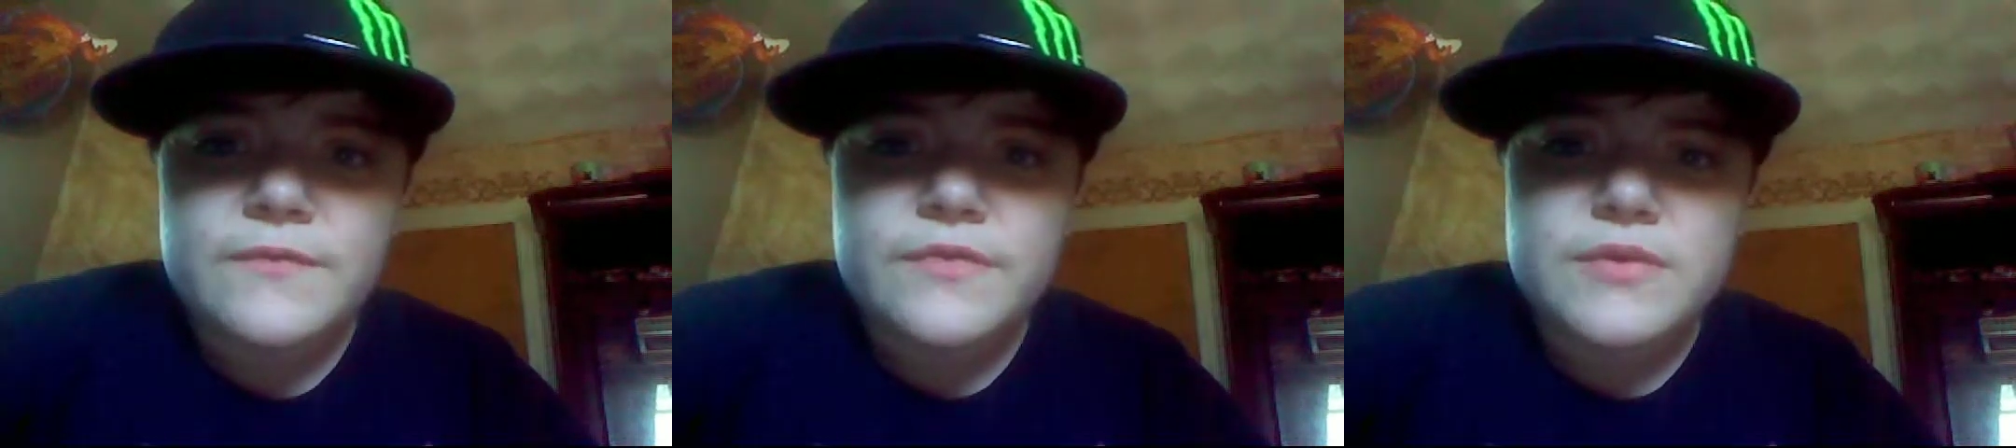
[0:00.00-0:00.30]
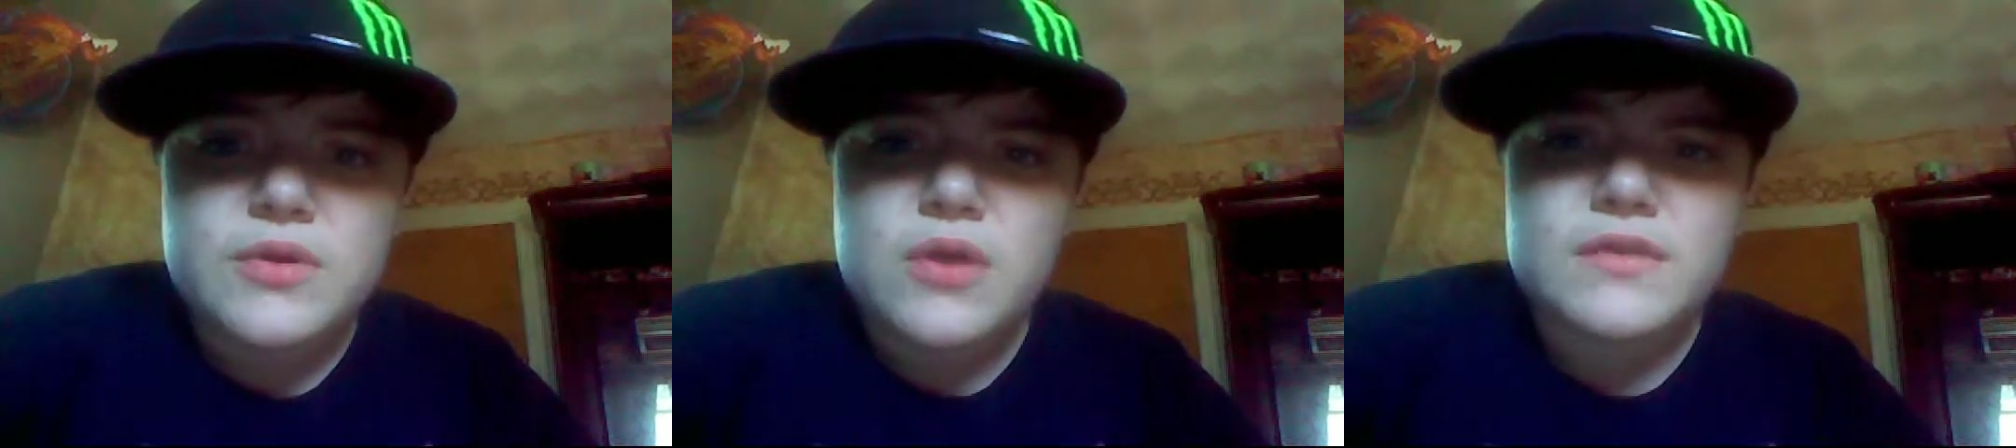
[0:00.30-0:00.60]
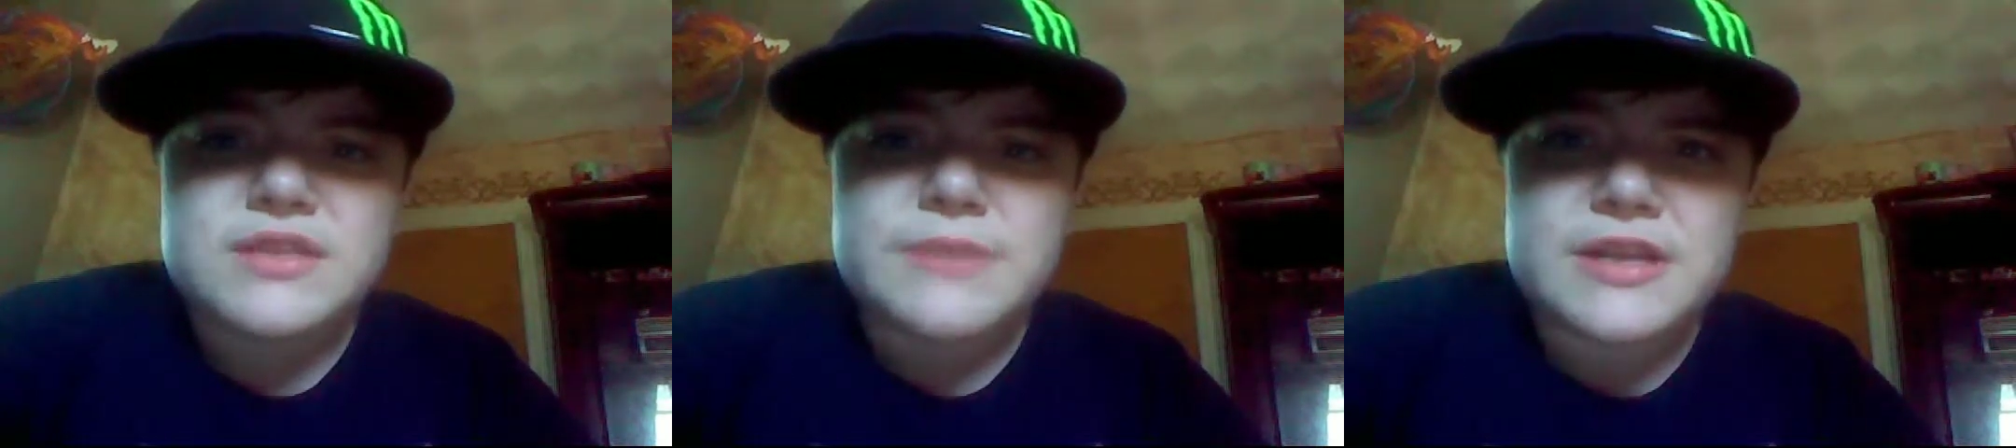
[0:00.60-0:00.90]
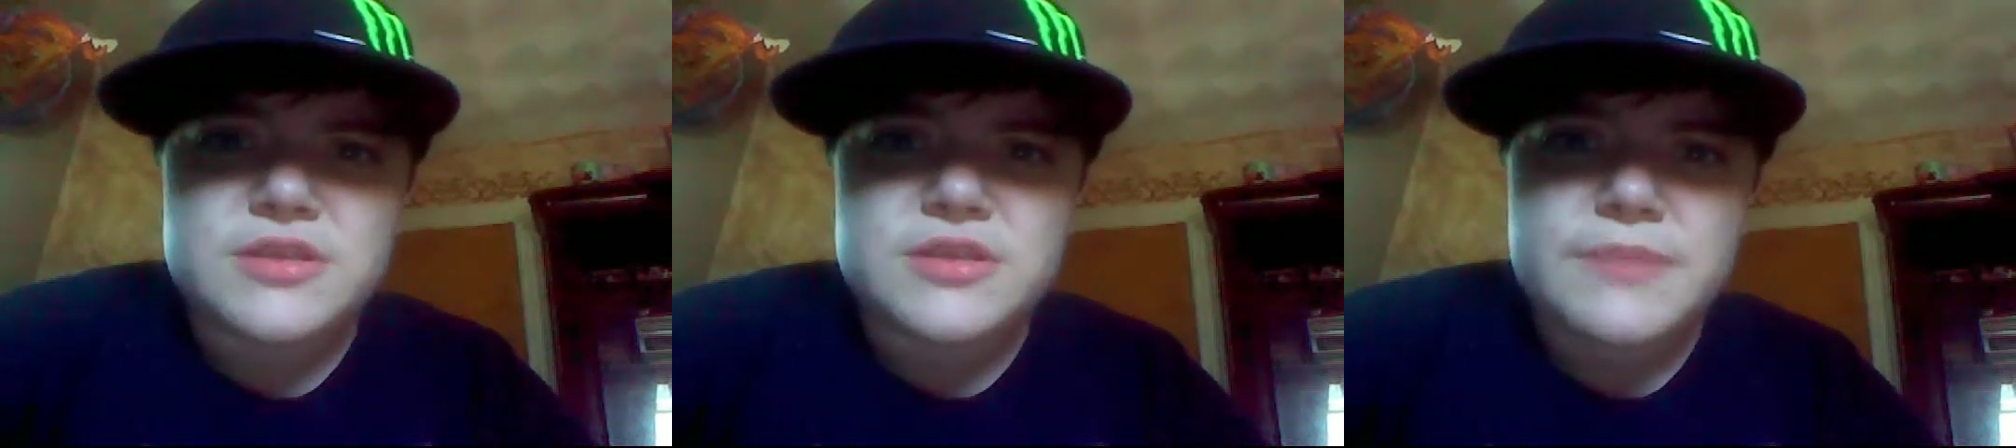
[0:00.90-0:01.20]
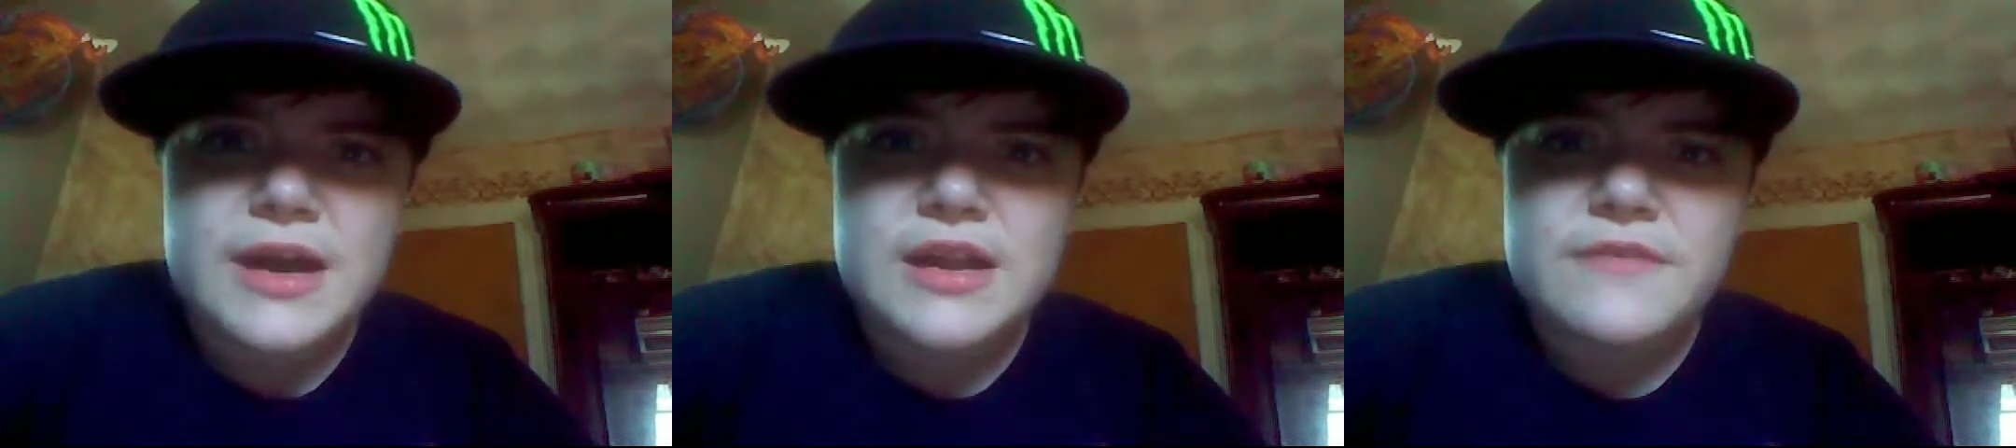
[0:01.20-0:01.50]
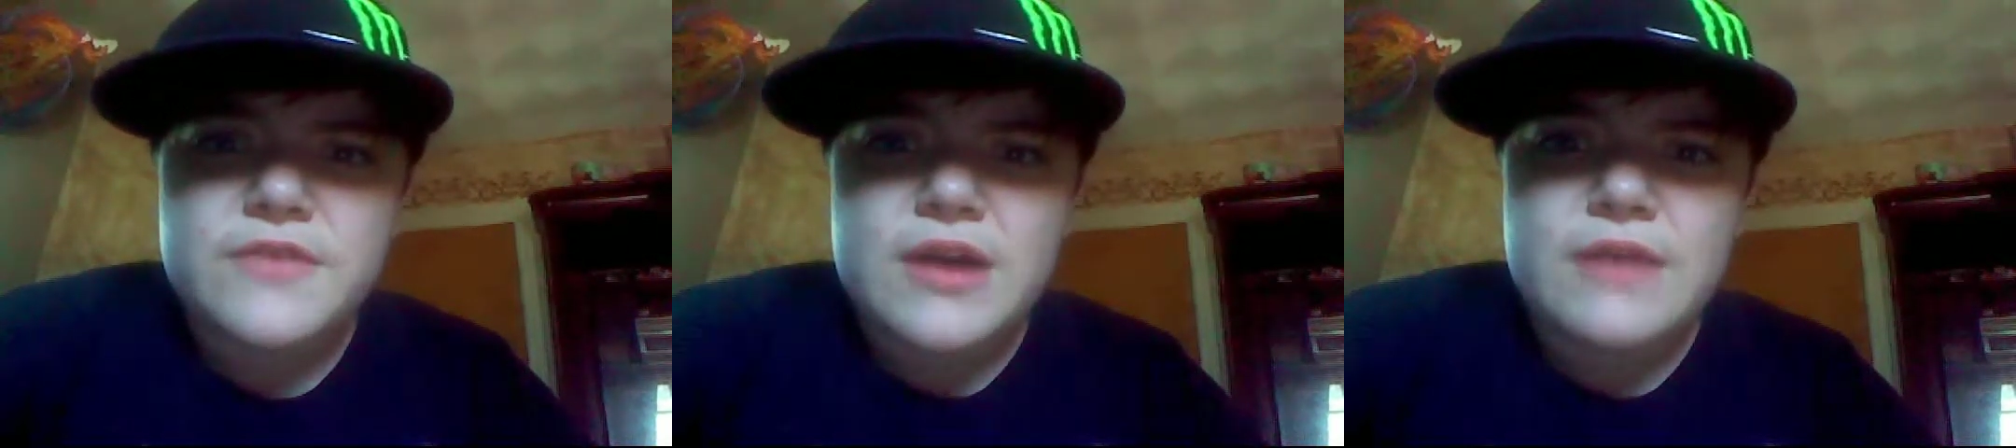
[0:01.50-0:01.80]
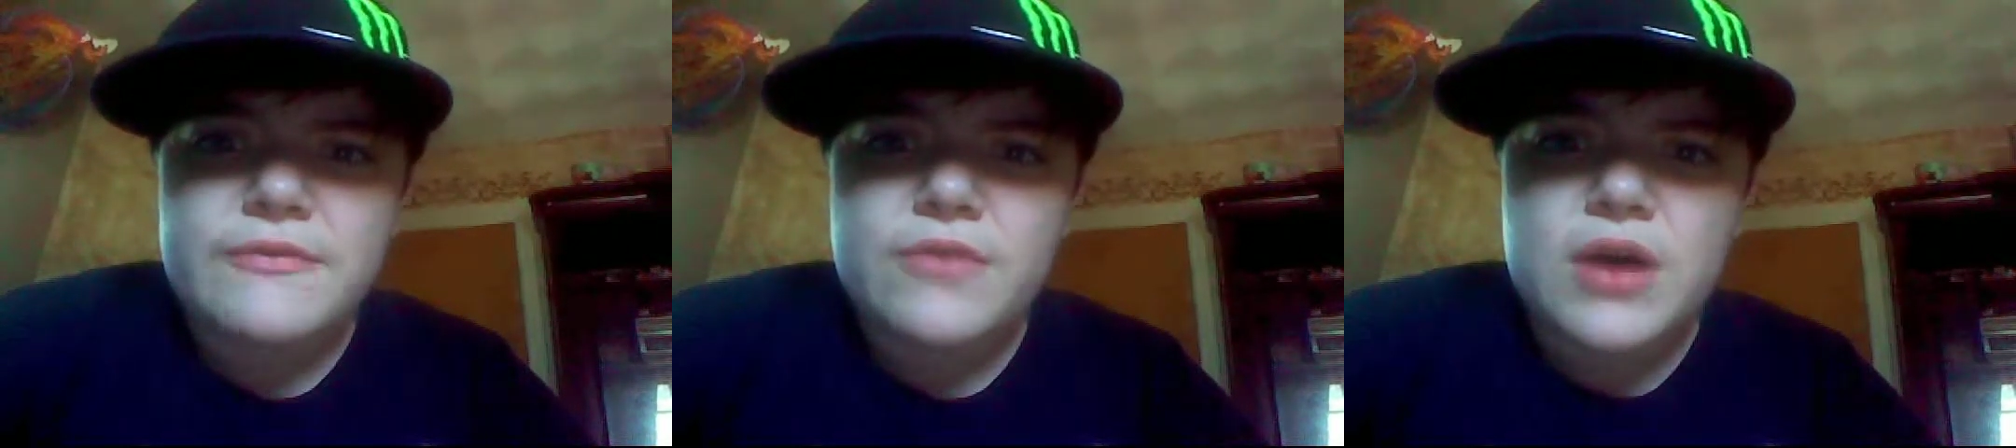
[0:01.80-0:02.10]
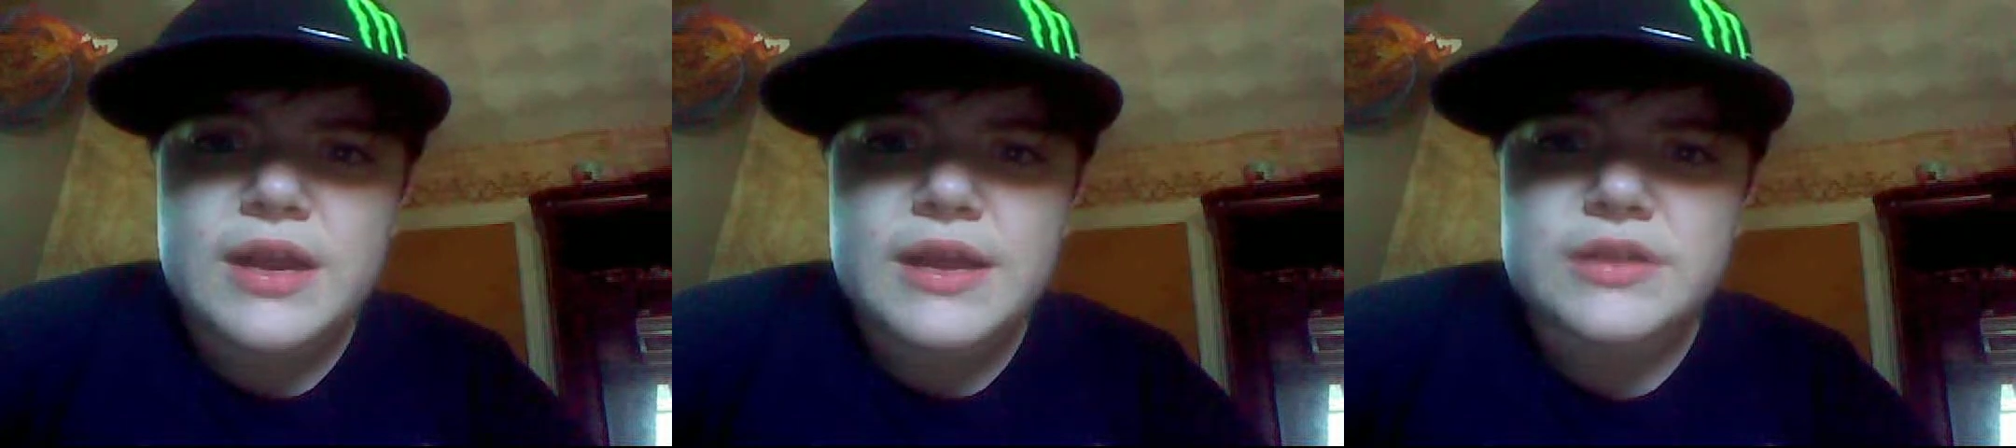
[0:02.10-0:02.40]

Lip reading: You don't respect your body if you're out flaunting